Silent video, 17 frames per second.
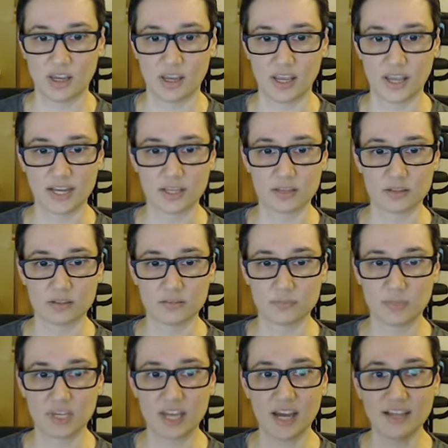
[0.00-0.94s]
And it,
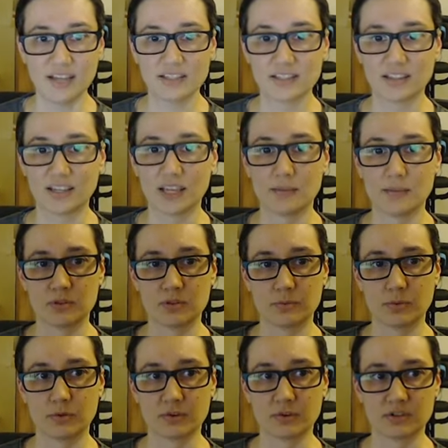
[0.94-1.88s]
because the game is
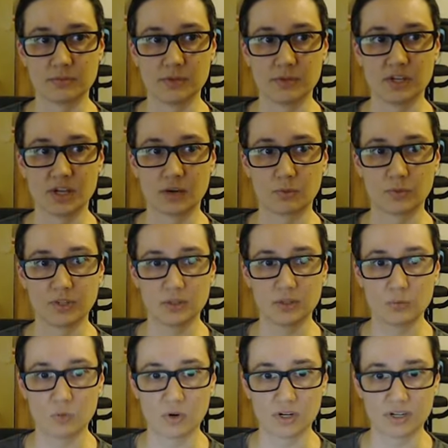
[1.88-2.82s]
important to me, I really
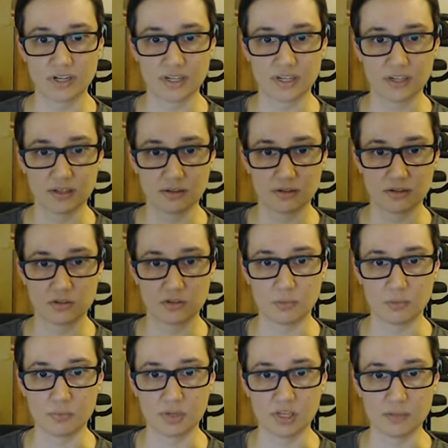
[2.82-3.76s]
wanted it to
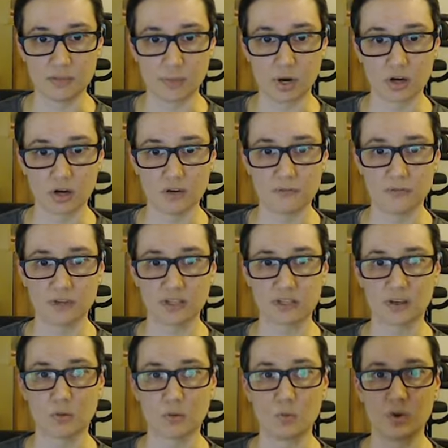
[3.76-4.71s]
be
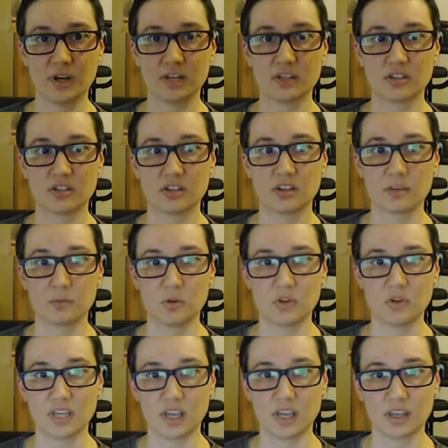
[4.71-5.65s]
perfect. I wanted to
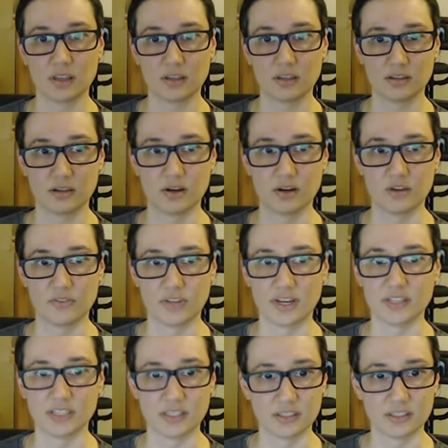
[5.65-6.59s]
communicate all that
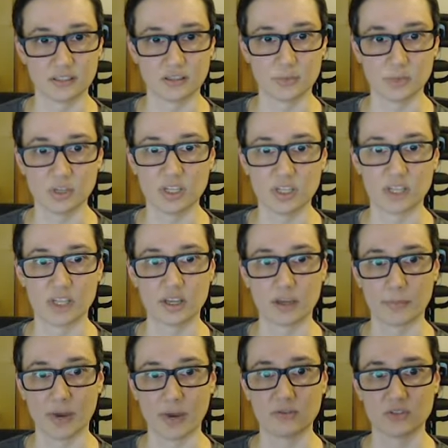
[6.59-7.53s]
I needed to communicate
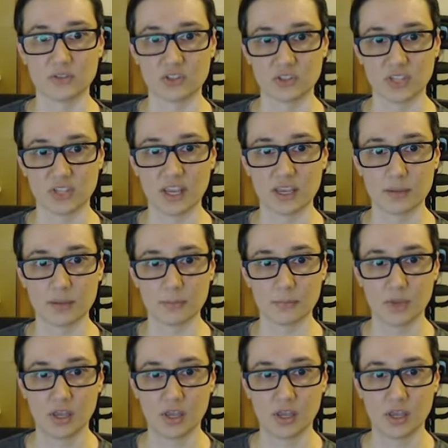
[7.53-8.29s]
about this game